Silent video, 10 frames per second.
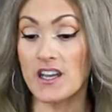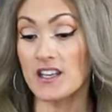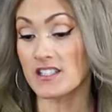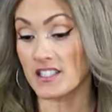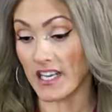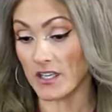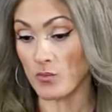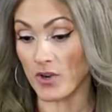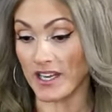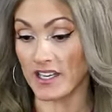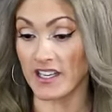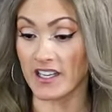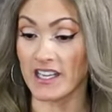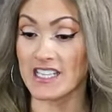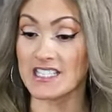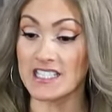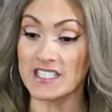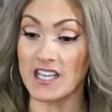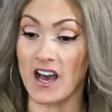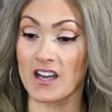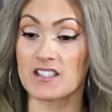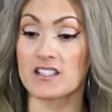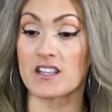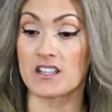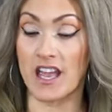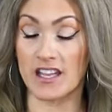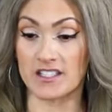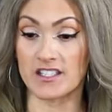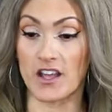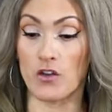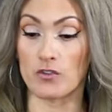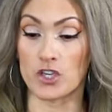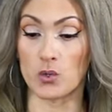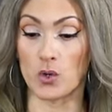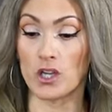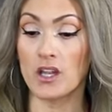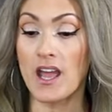skin brightening, detox, and cell renewal.